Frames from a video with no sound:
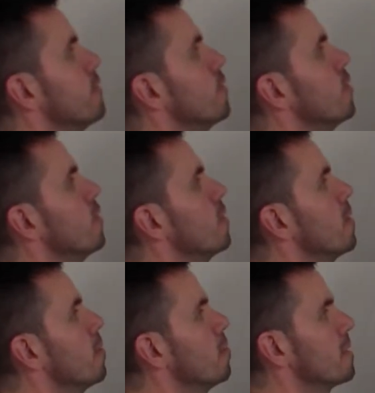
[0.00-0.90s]
4
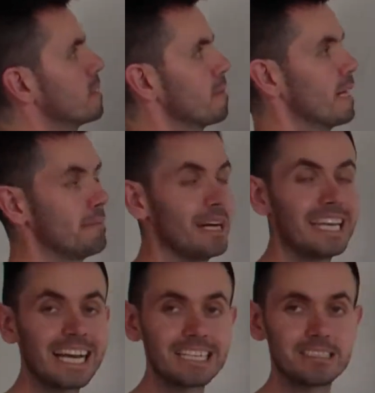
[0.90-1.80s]
multiplied by
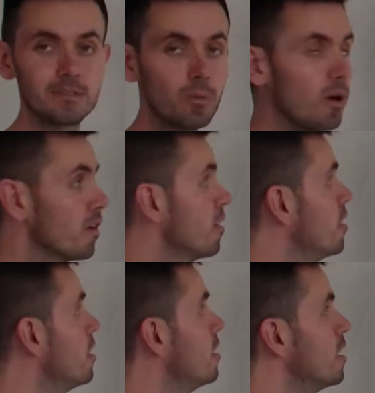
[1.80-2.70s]
negative 1,
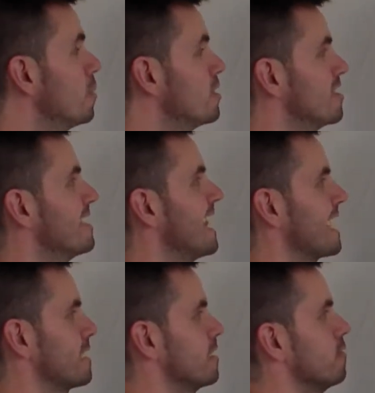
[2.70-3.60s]
which is
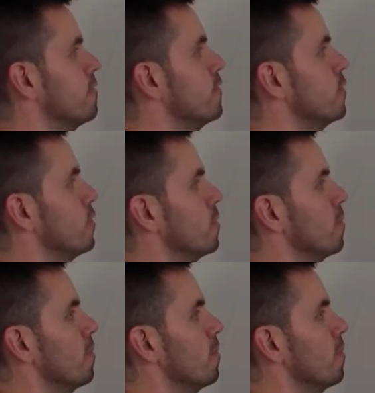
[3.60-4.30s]
negative 4.